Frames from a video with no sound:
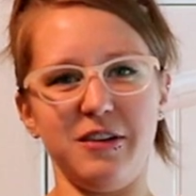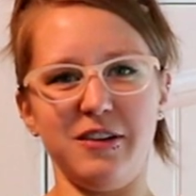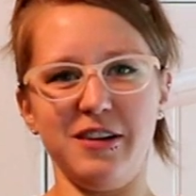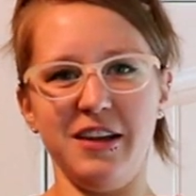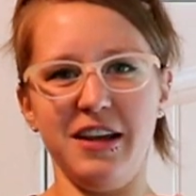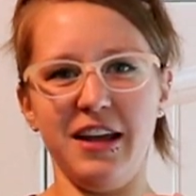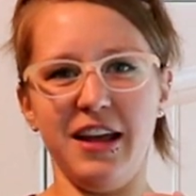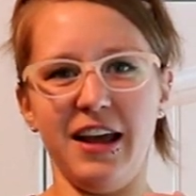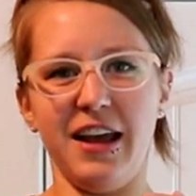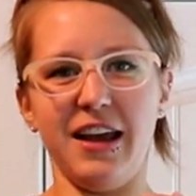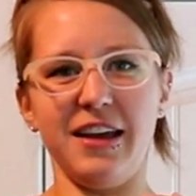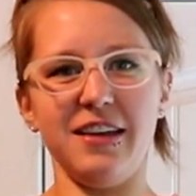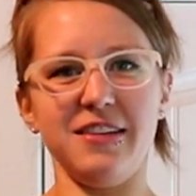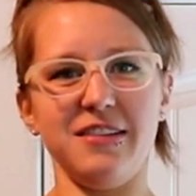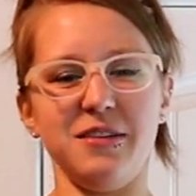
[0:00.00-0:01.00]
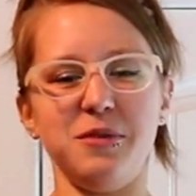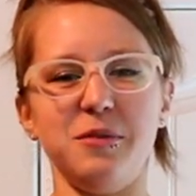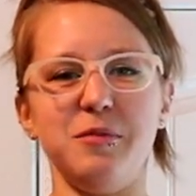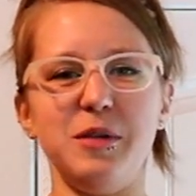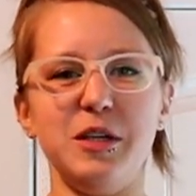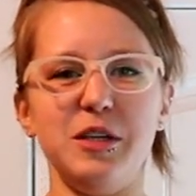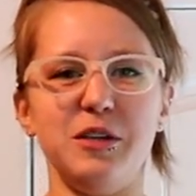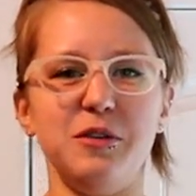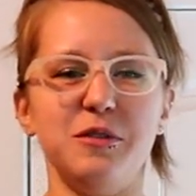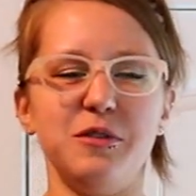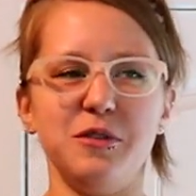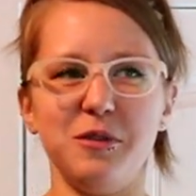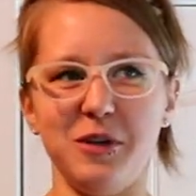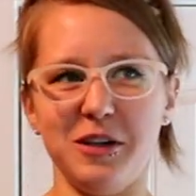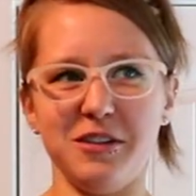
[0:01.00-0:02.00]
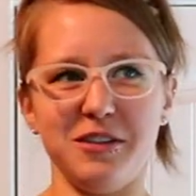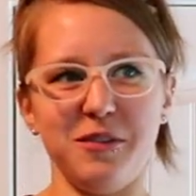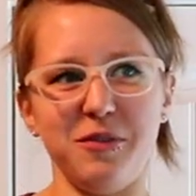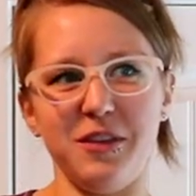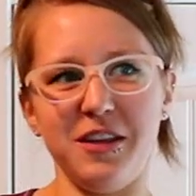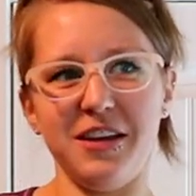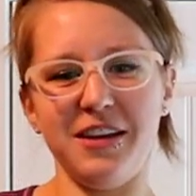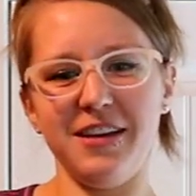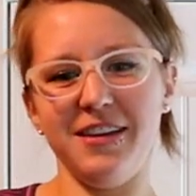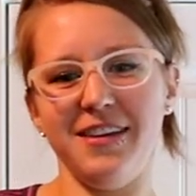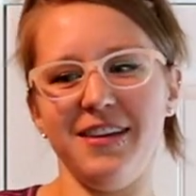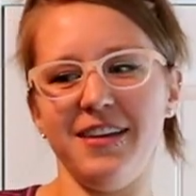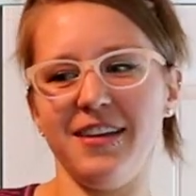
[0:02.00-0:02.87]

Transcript: so I guess it would be cute to wear something